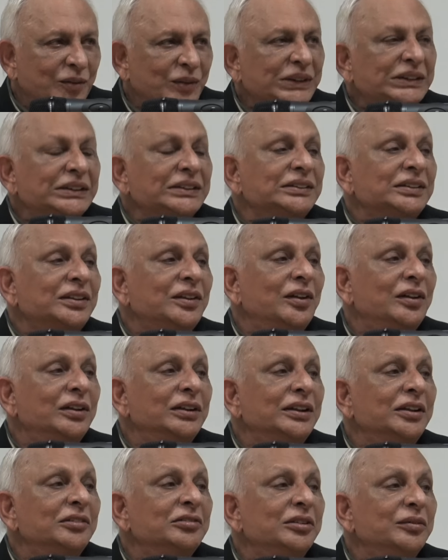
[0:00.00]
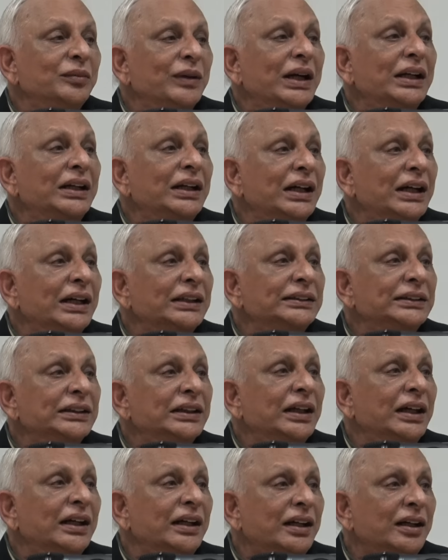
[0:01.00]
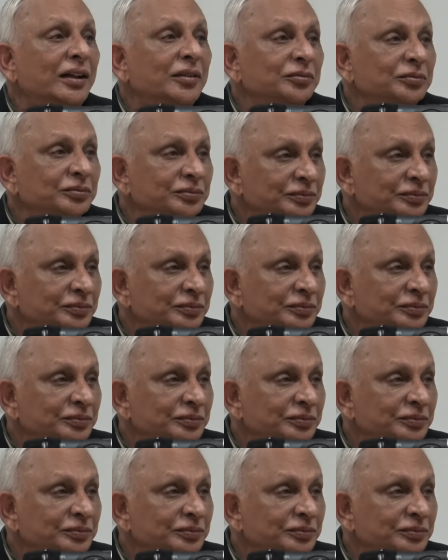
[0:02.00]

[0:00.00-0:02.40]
which is called the Vimana Adhikara.